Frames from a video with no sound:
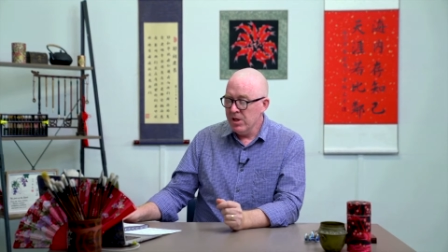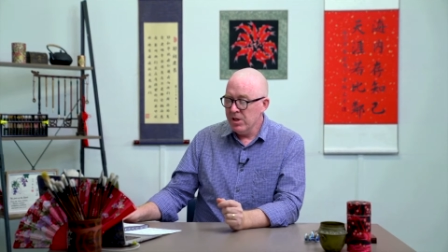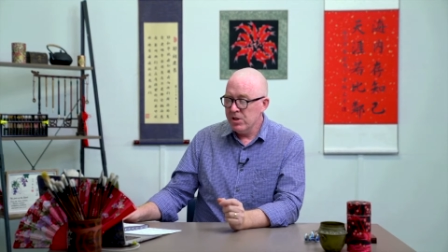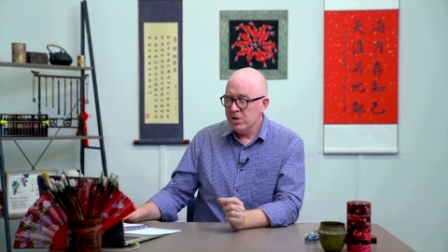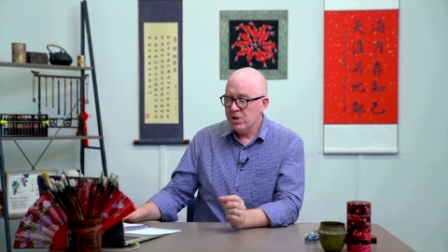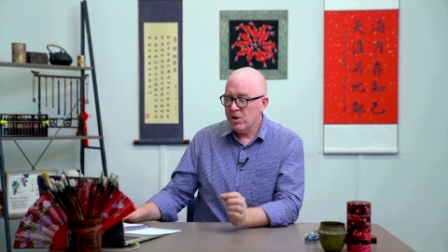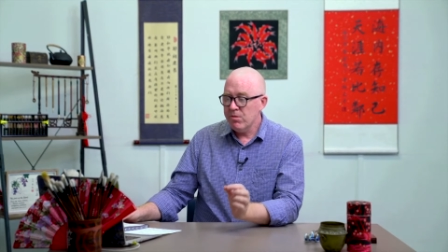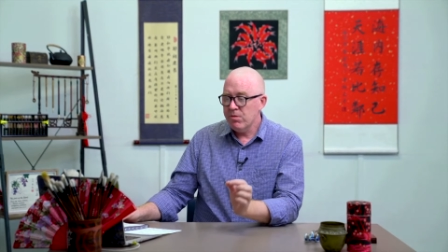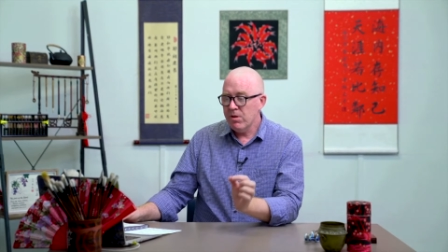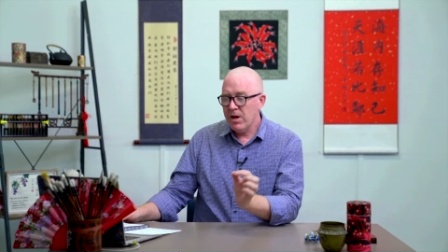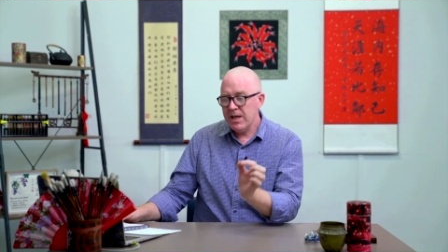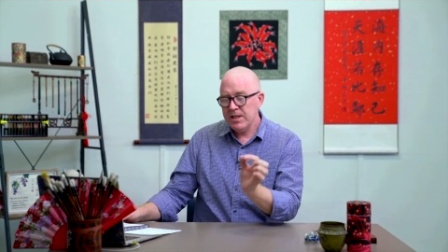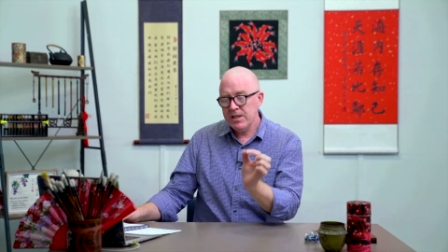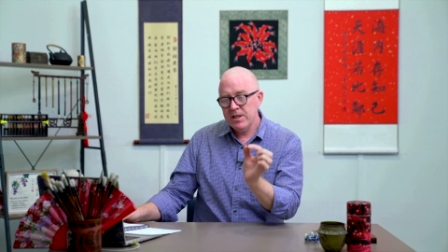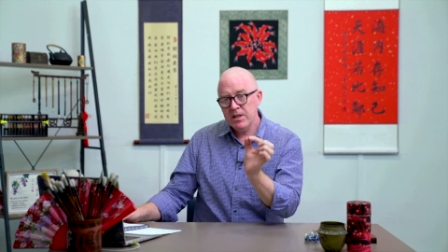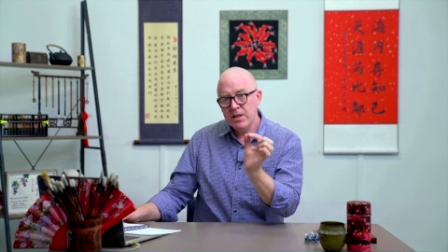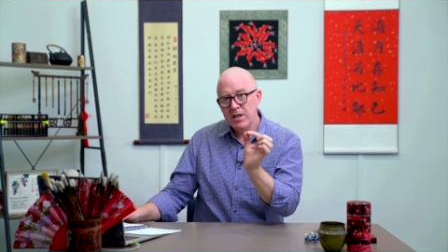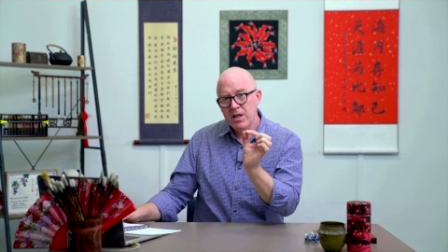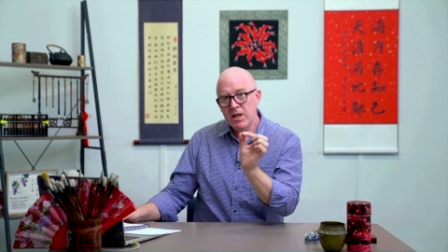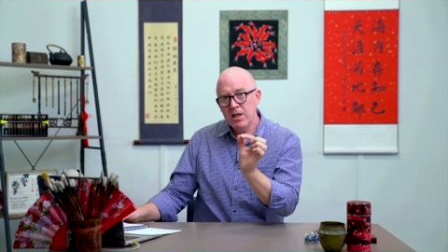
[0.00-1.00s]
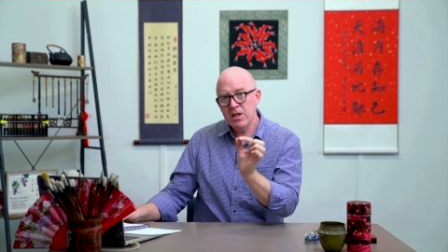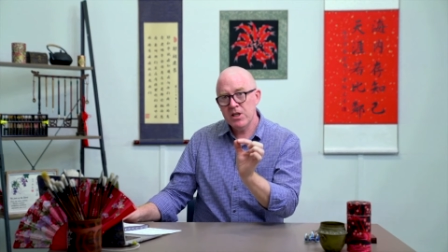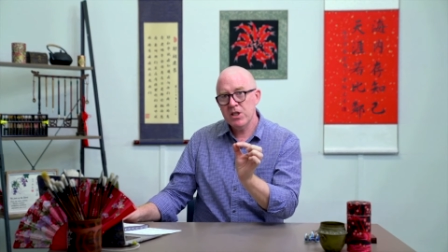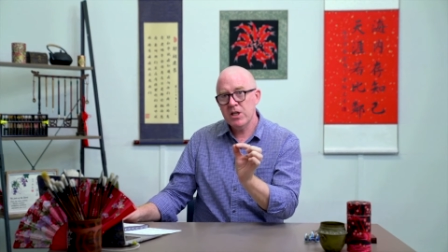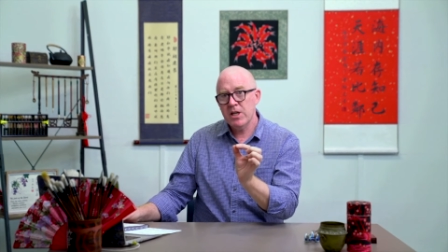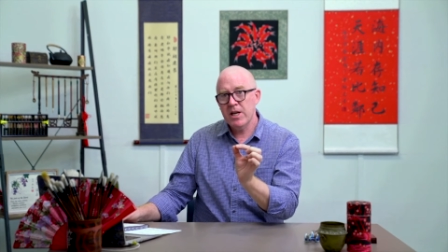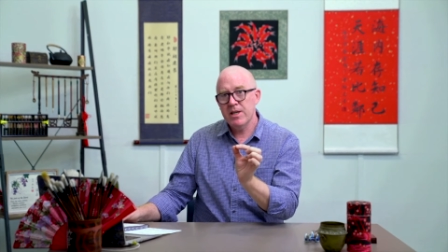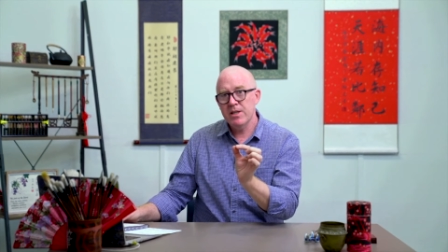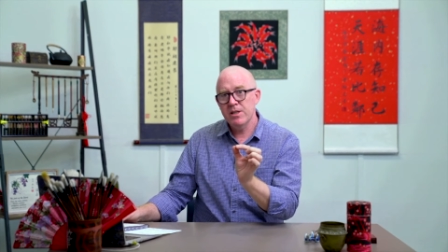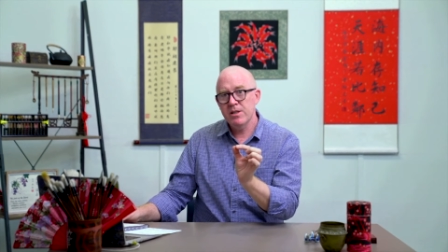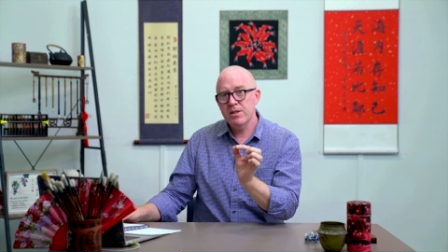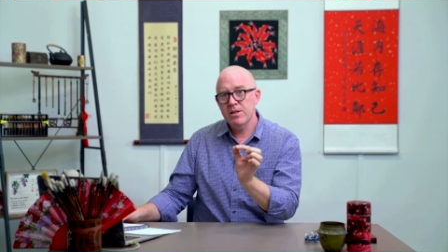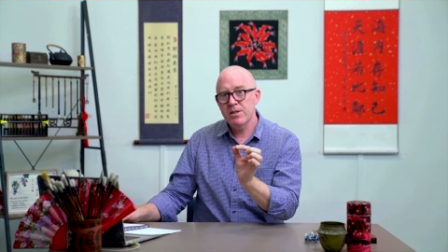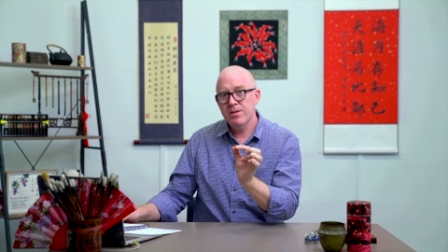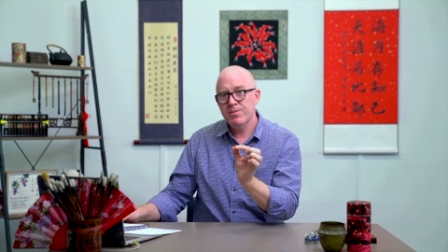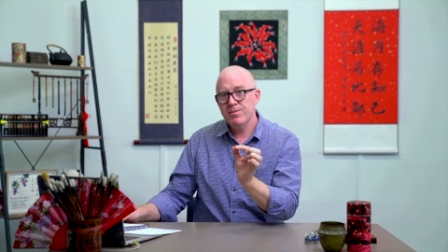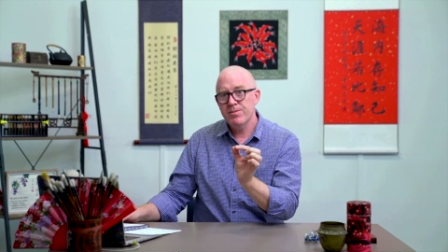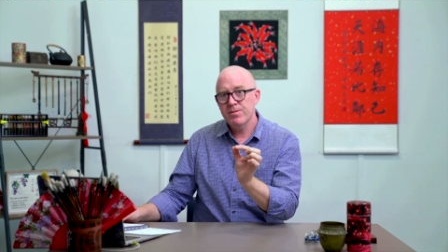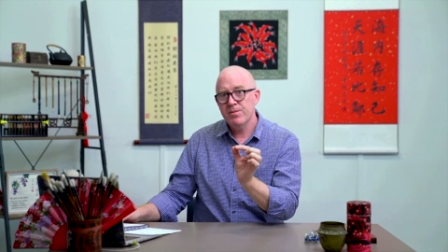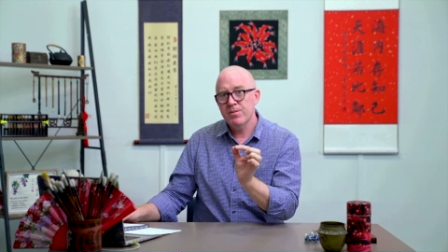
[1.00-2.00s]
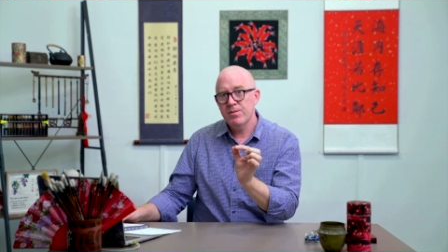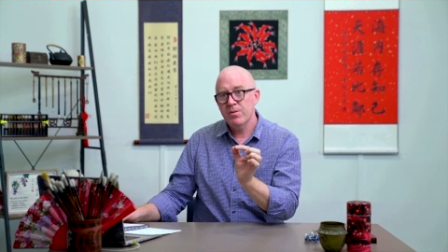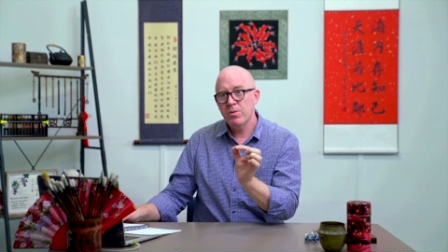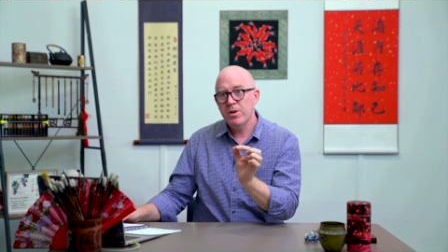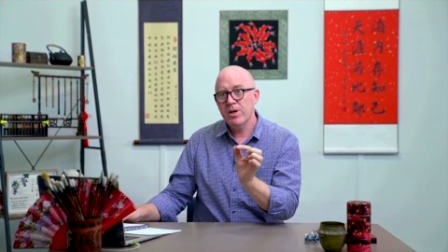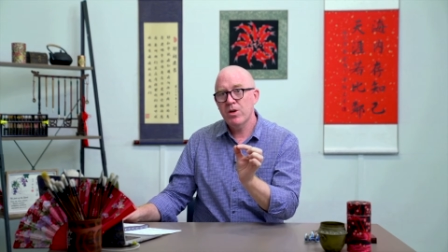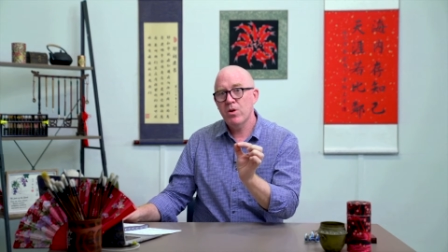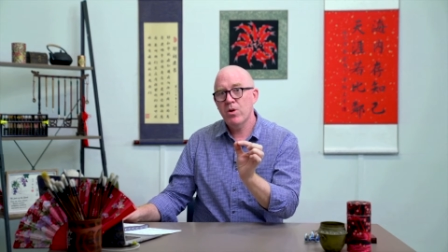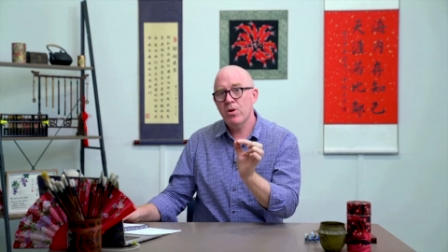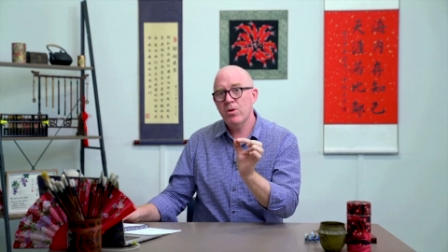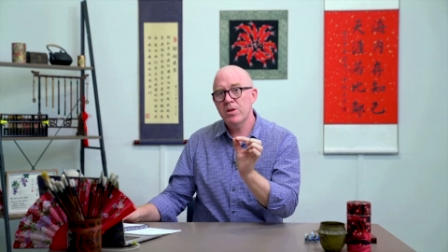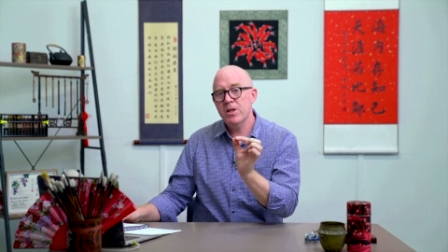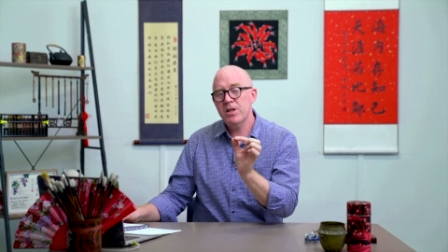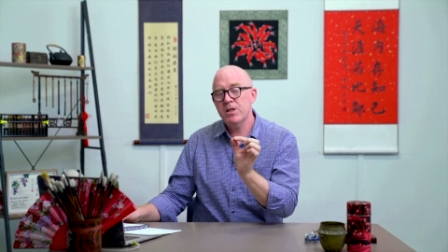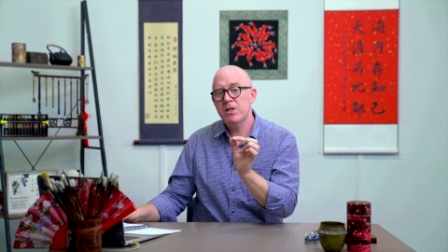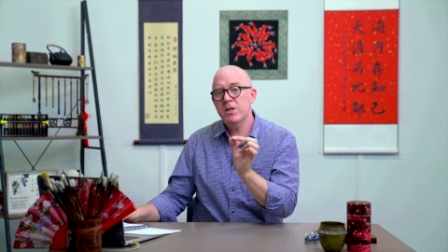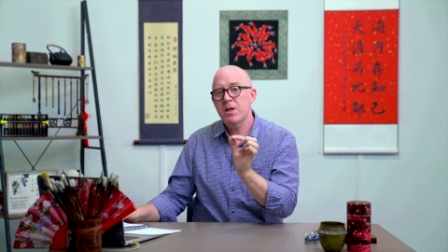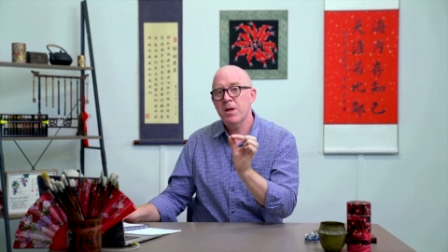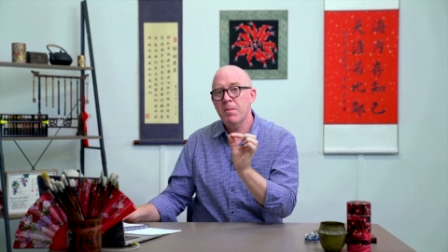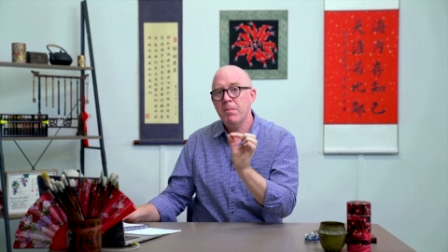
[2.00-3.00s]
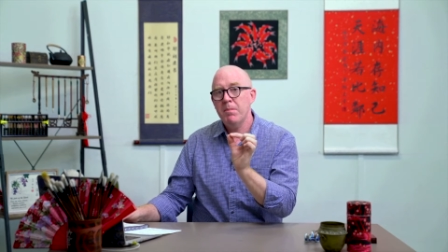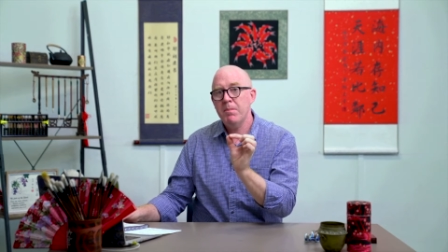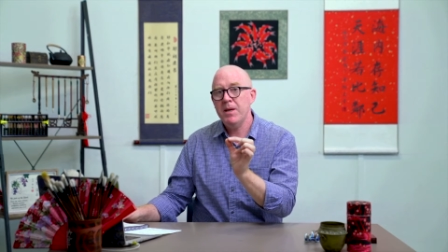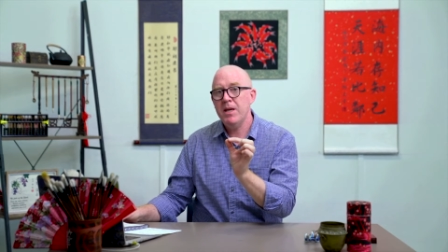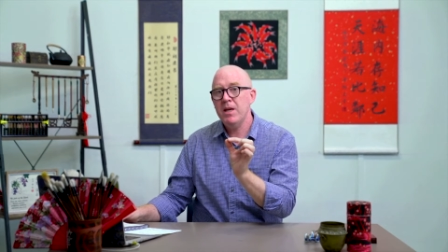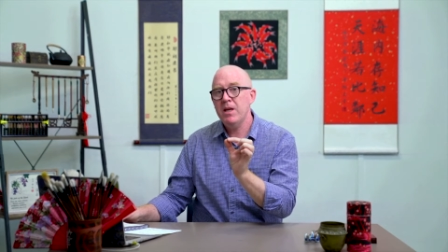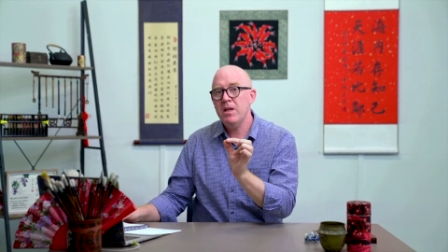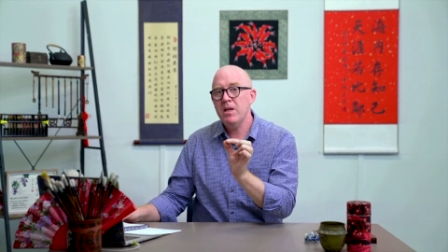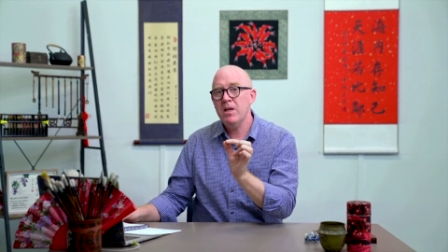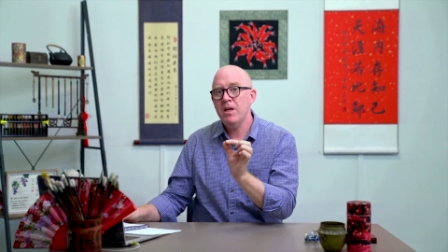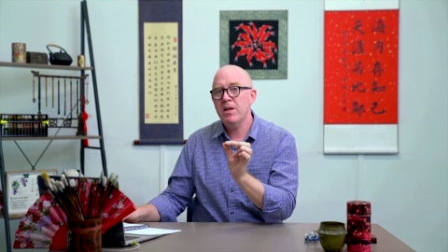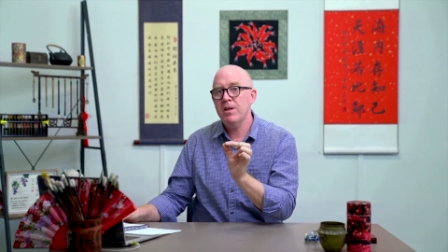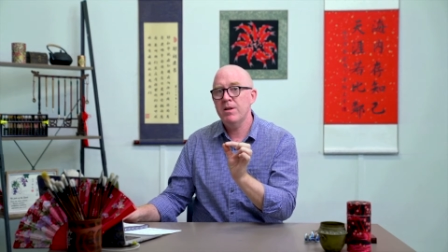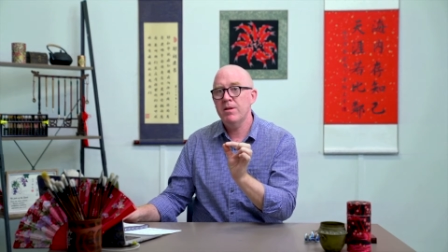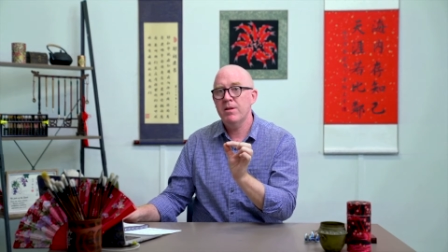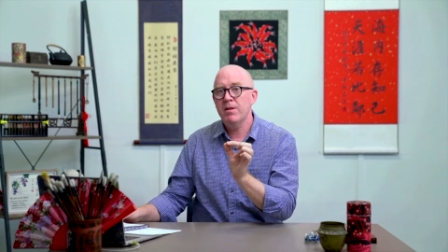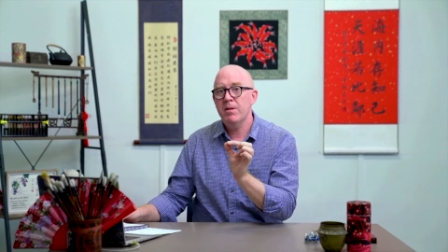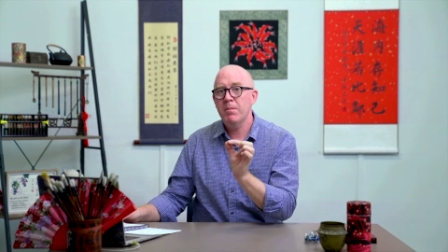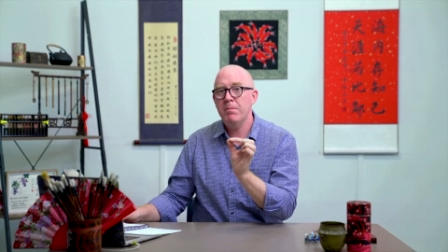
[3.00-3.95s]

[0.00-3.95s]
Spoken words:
So writing the English letters, we call this Pinyin,